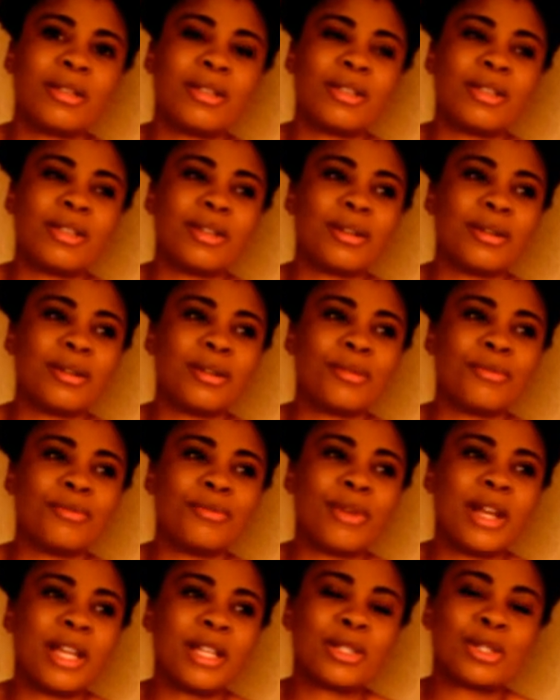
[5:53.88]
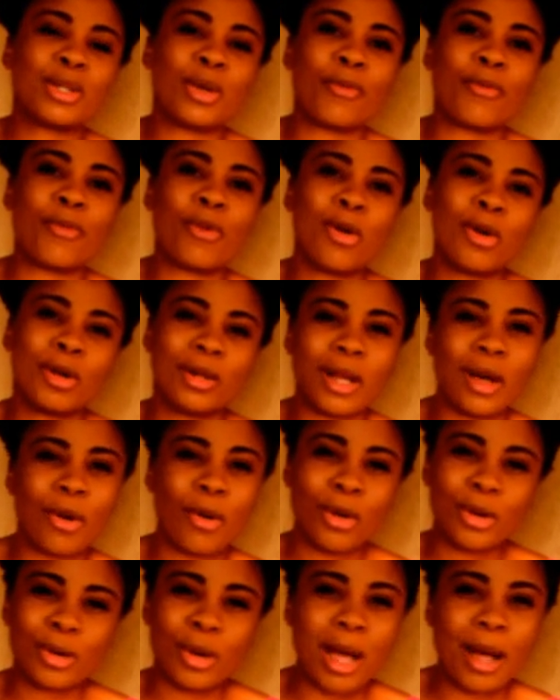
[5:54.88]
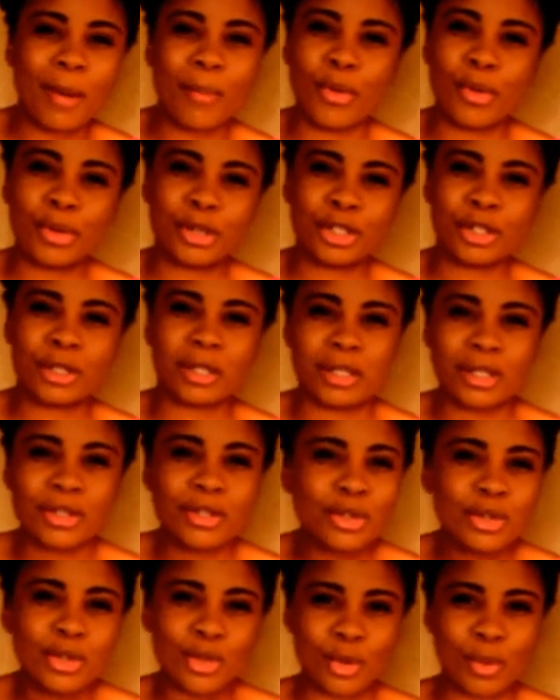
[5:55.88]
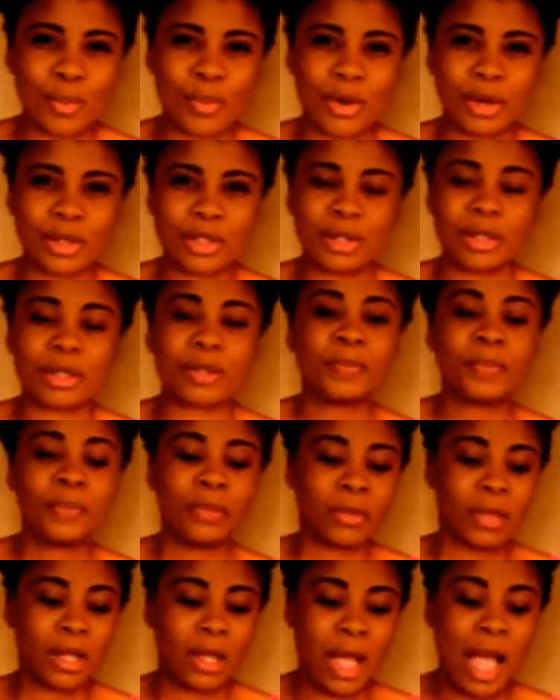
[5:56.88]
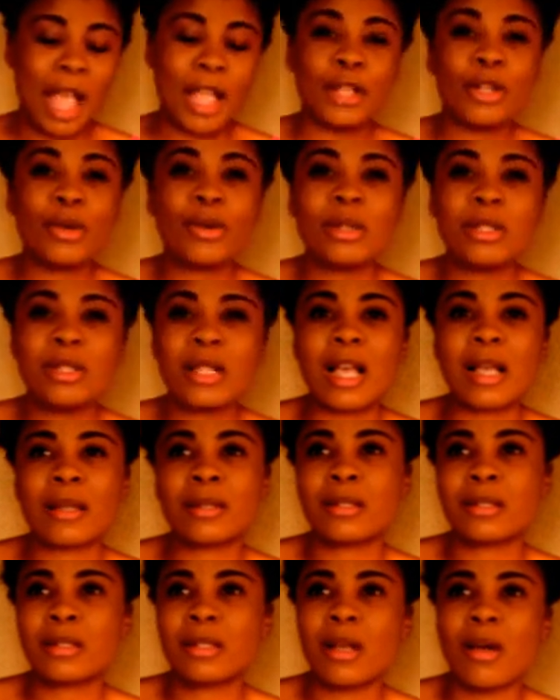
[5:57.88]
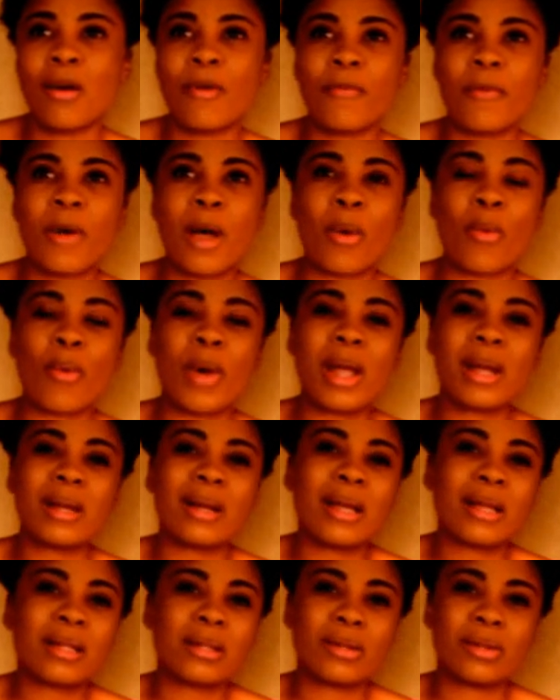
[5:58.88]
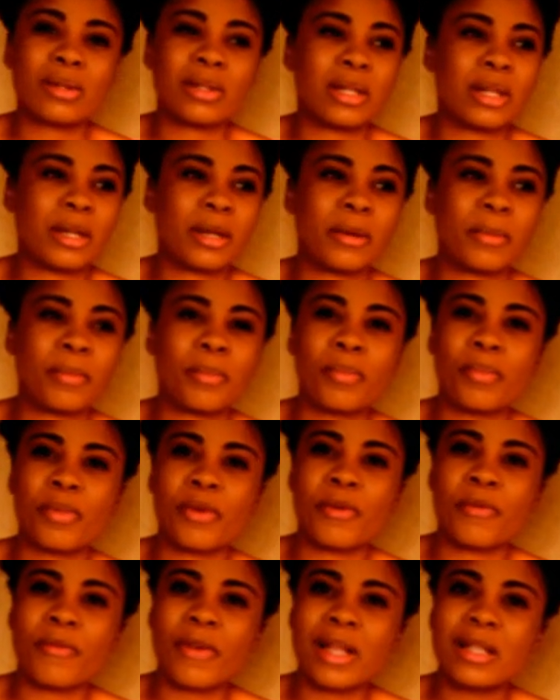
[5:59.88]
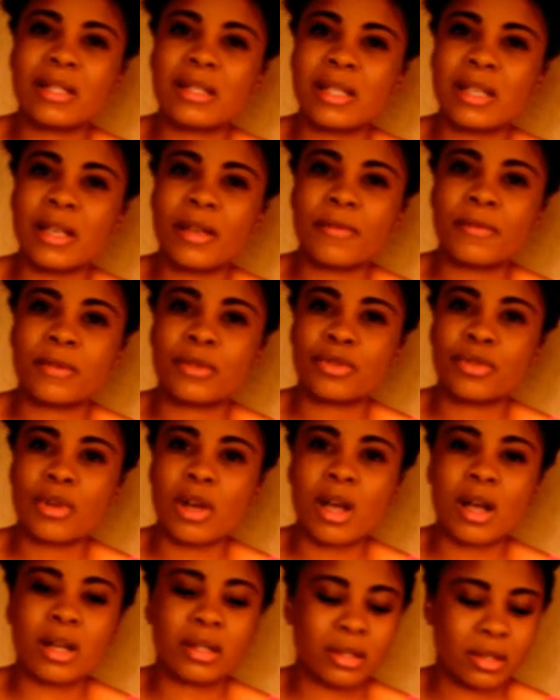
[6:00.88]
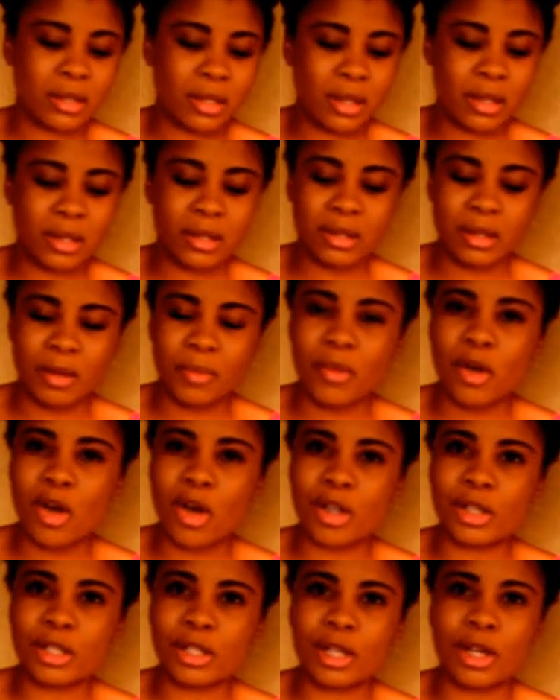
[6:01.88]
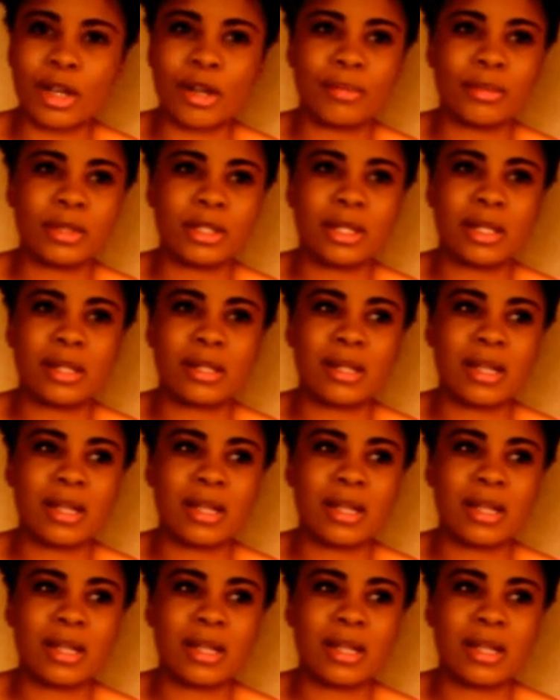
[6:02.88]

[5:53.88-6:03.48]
the rate of corner abortion is too much. Because I know there's self-awareness on preventives, drugs, there's condoms, and